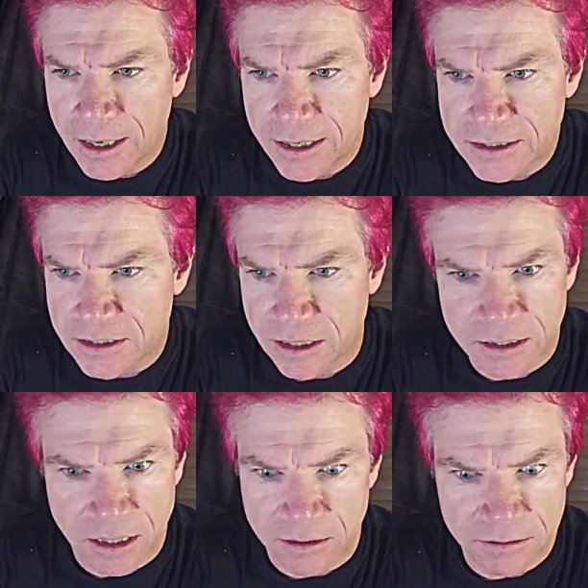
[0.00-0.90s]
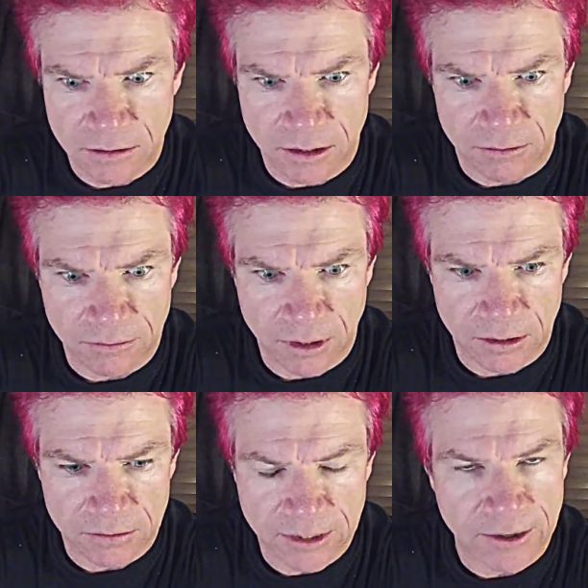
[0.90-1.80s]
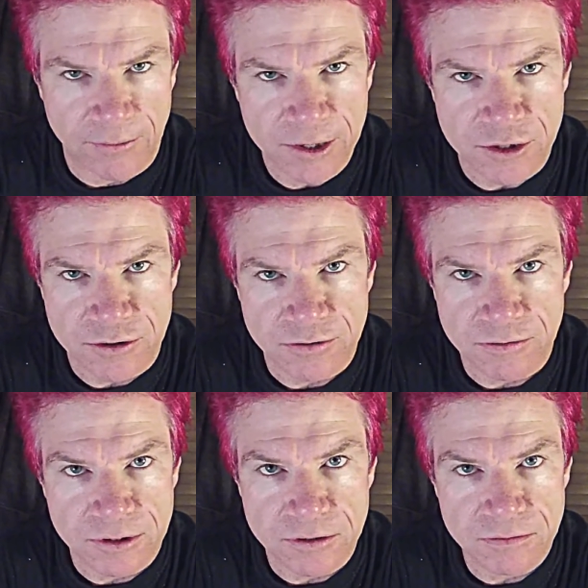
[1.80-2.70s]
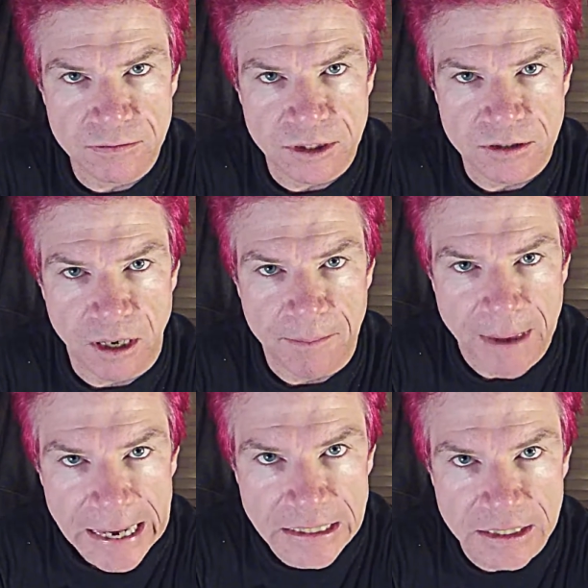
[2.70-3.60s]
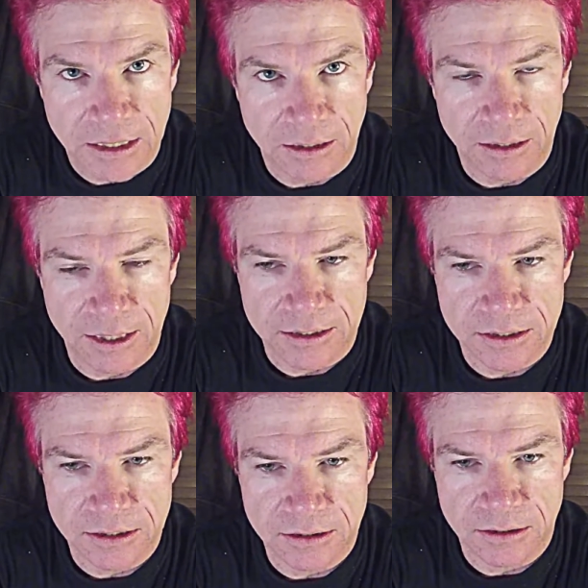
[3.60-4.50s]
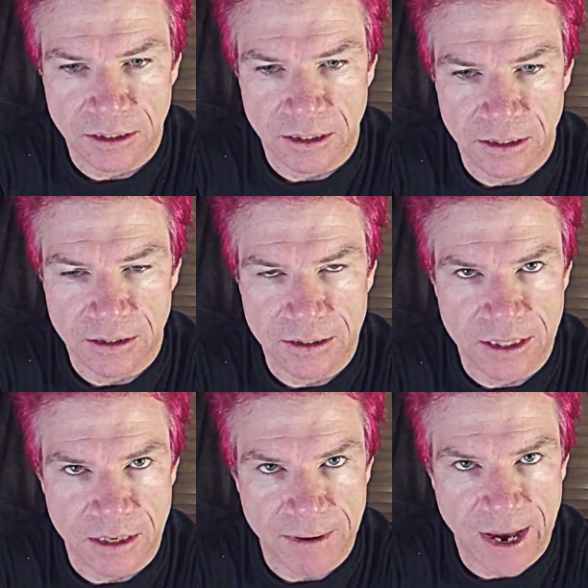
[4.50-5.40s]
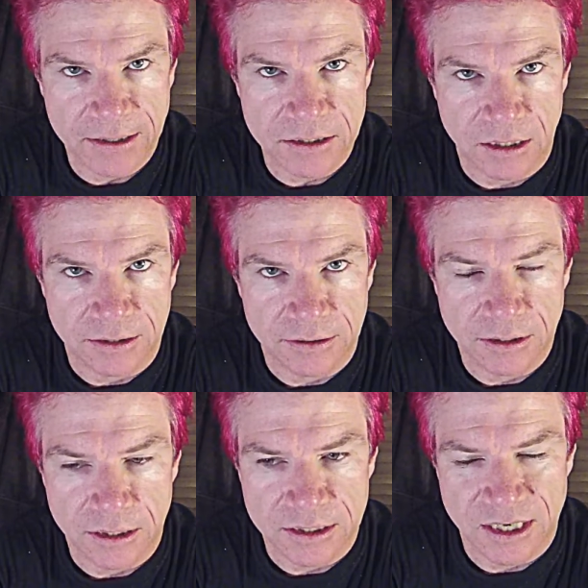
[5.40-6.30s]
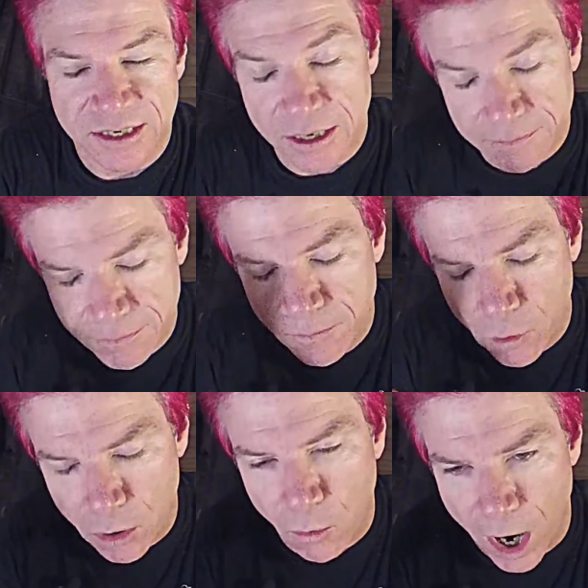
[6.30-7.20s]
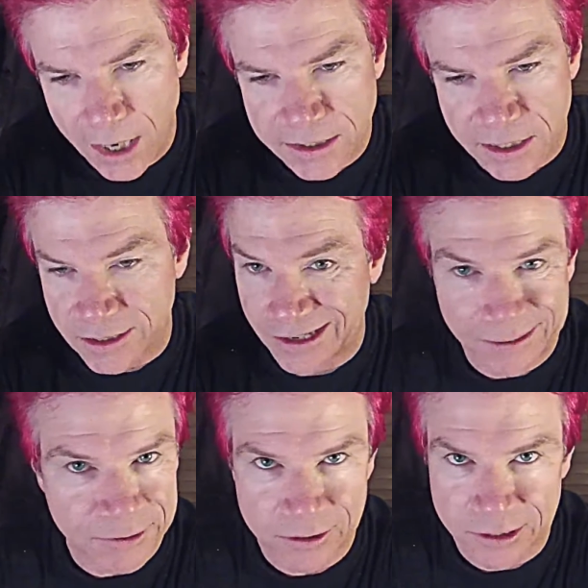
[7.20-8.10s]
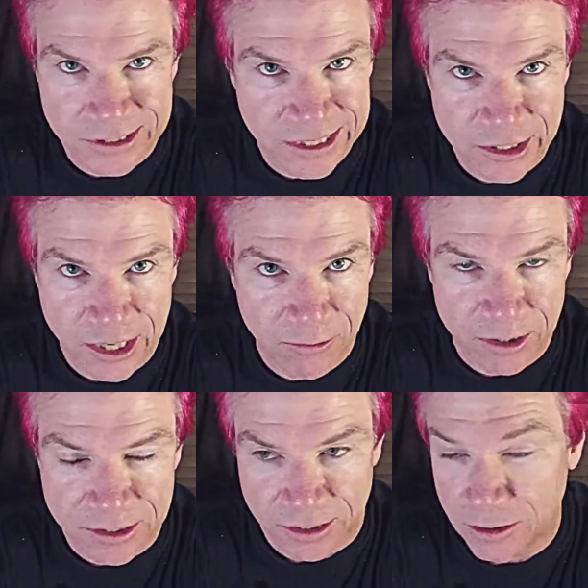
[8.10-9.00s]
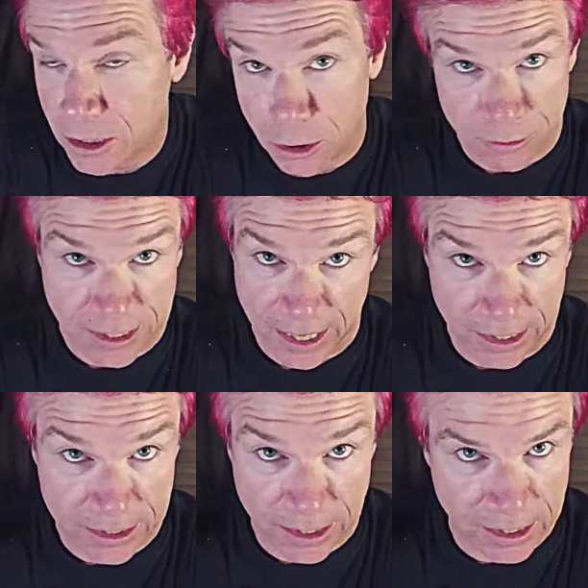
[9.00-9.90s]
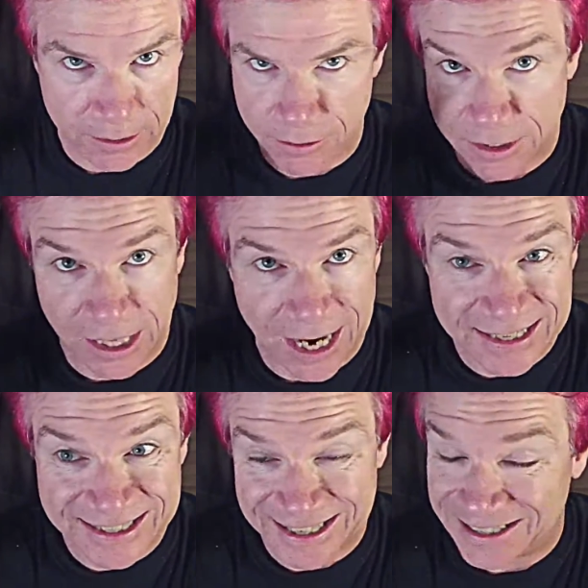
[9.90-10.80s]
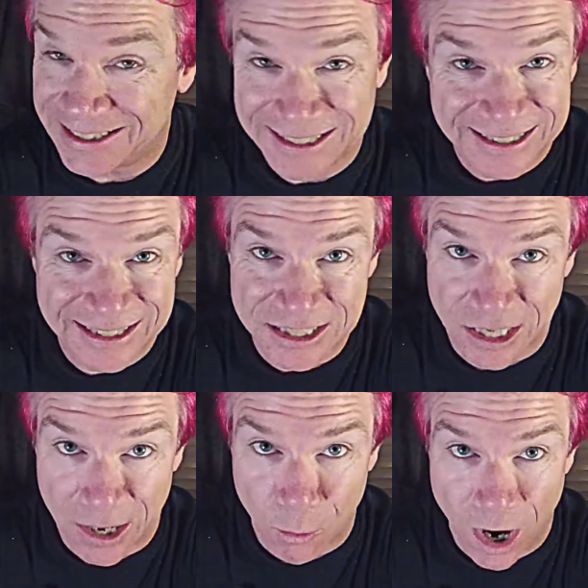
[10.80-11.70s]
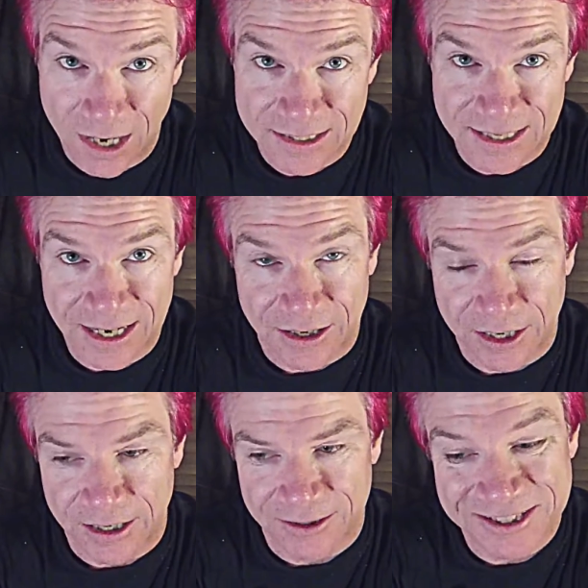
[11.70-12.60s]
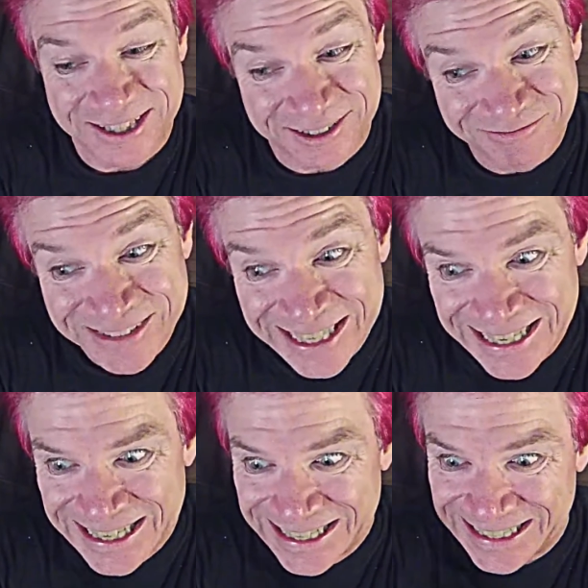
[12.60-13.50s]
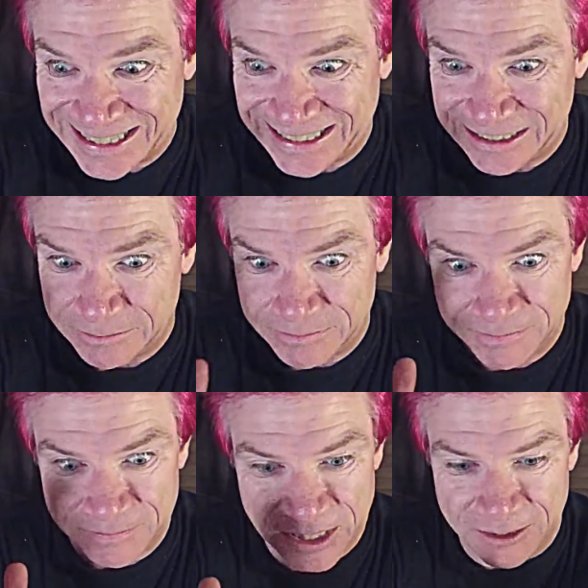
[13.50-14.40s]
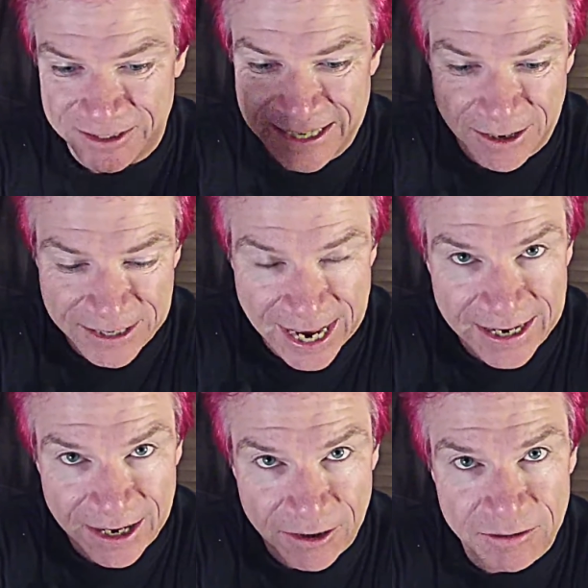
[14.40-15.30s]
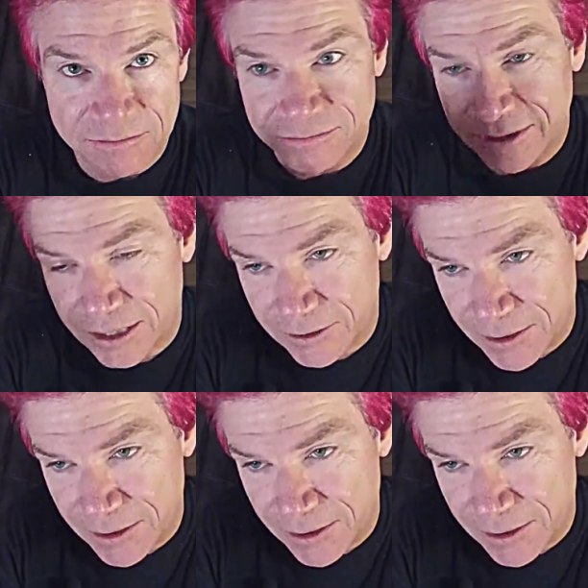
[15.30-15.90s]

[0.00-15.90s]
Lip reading: Garrett Richards was just amazing against the D-backs on Sunday. More walks than you like. You look at C.J. Wilson, who's getting it done, who's a godsend. There's a lot of walks there, So, now Dan Herron, he